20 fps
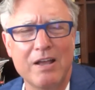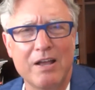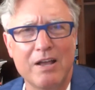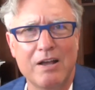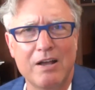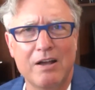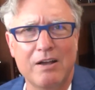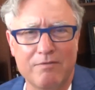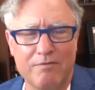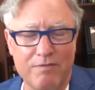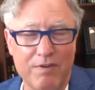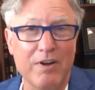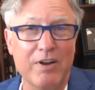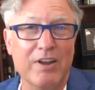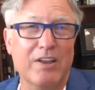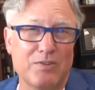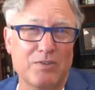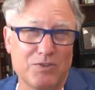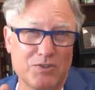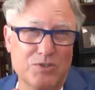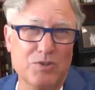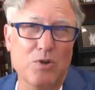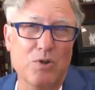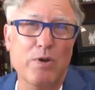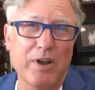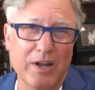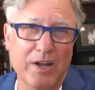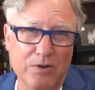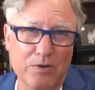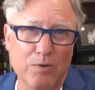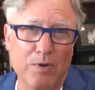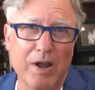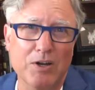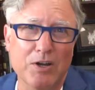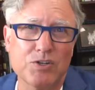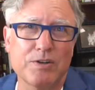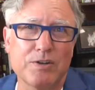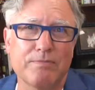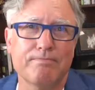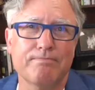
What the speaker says: a very concerning direction.